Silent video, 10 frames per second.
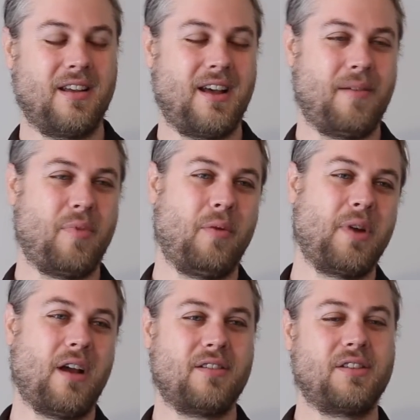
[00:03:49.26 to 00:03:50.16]
Uh, but
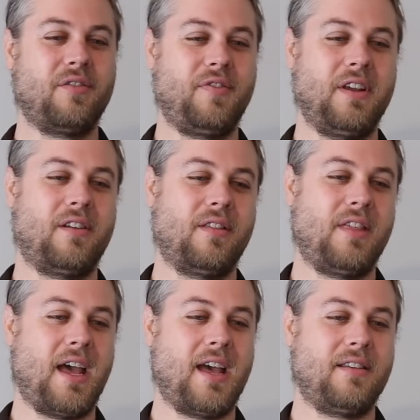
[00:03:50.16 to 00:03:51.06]
we also feel
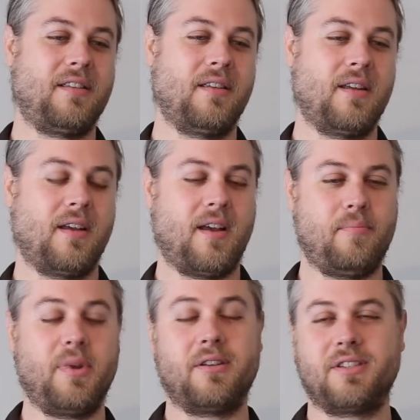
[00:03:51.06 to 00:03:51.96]
that
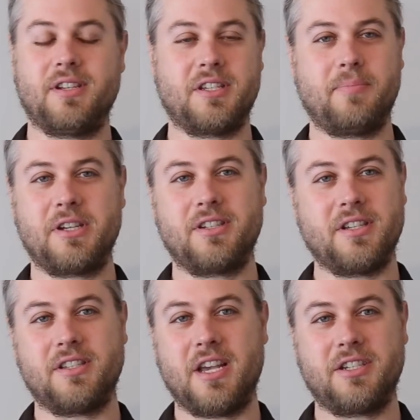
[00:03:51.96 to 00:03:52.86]
uh, beers, and
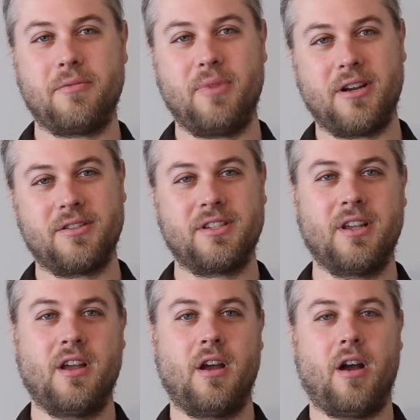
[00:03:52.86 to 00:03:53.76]
especially session
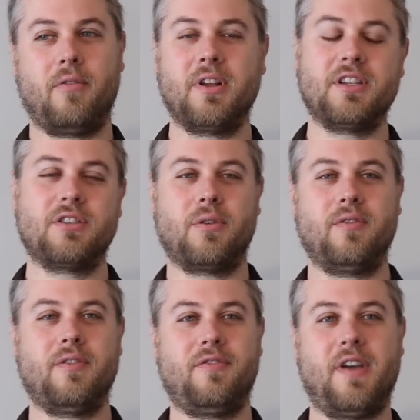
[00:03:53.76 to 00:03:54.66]
beers, are really sort
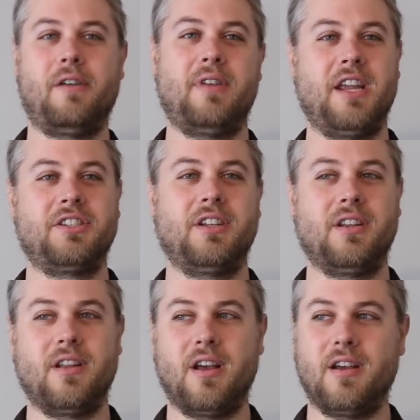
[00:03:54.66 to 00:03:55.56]
of the
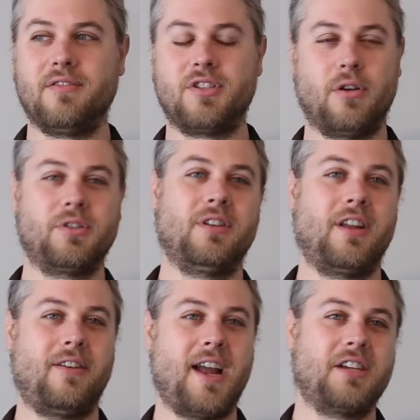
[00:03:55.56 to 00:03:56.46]
foundation of social
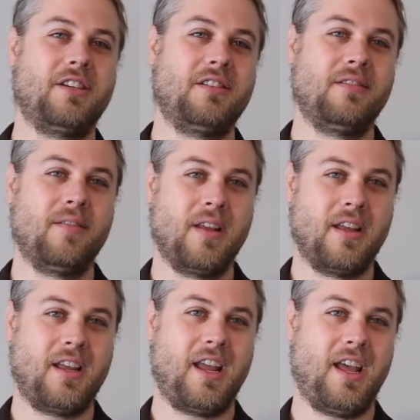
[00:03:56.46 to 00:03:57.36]
interaction.
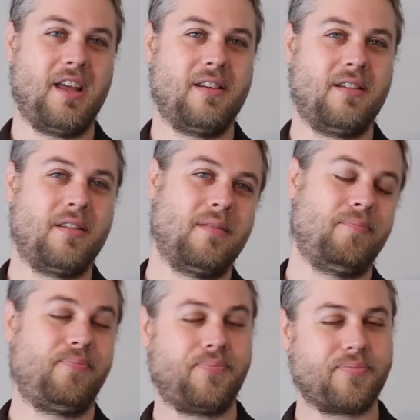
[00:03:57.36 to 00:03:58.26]
And
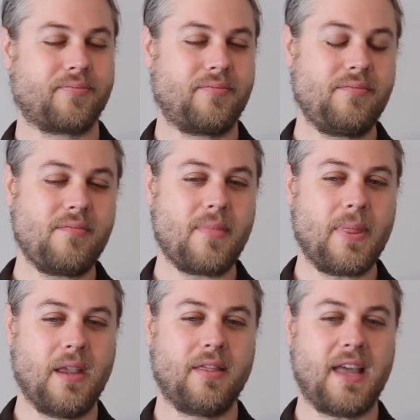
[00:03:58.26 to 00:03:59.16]

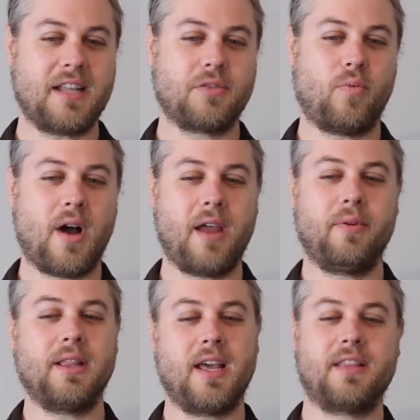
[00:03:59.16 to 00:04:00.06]
that's why
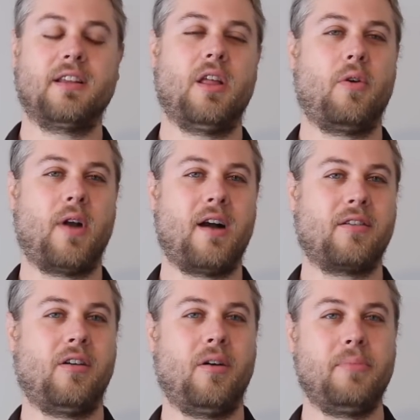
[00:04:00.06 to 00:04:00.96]
we like the lower
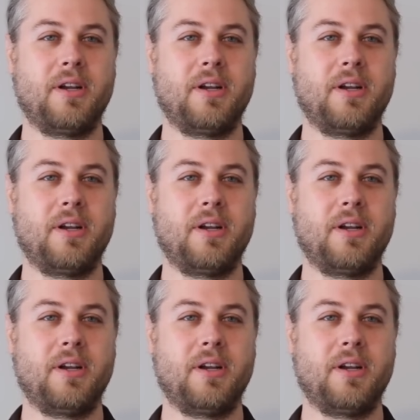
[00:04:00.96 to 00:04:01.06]
alcohol